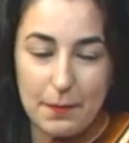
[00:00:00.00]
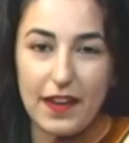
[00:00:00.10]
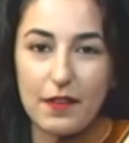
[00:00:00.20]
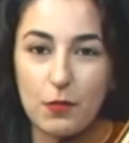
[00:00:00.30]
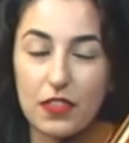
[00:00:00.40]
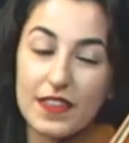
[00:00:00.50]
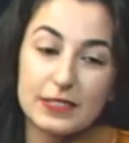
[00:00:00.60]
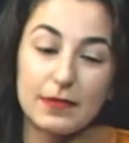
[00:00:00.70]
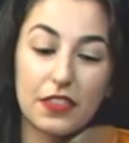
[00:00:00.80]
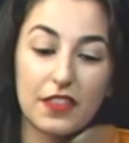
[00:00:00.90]
But with
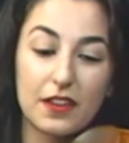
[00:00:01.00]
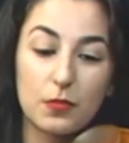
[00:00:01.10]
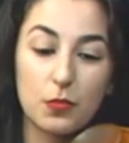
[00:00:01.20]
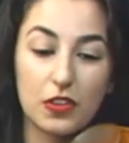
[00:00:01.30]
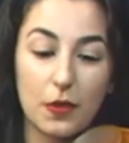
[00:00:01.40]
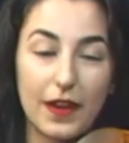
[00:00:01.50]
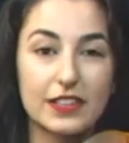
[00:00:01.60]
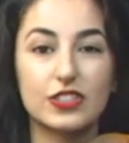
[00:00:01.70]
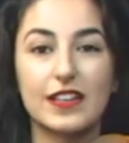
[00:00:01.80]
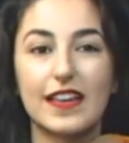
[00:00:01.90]
this method, what you
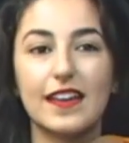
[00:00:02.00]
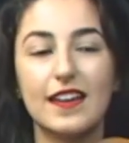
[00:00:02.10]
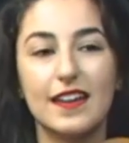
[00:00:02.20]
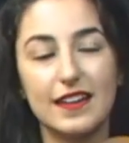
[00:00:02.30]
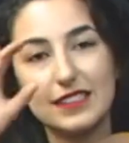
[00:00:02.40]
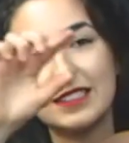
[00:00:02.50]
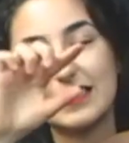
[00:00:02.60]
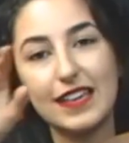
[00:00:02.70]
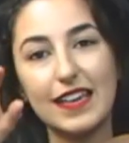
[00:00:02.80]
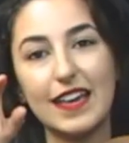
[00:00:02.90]
actually
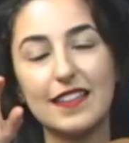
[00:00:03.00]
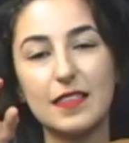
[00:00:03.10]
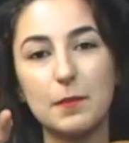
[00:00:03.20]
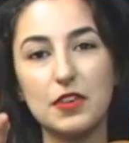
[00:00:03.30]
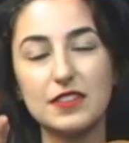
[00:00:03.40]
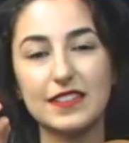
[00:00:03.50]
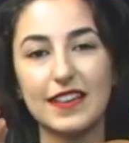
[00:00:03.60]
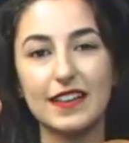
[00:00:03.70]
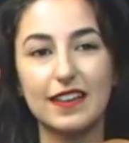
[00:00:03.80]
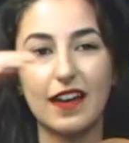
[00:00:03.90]
see in the
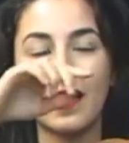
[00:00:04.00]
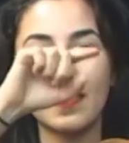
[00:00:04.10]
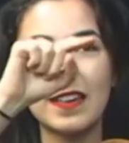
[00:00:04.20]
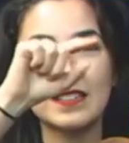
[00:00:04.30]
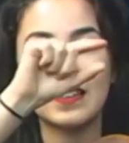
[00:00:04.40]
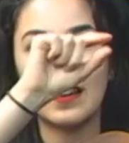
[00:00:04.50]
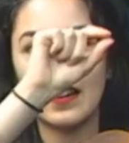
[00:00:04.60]
music are these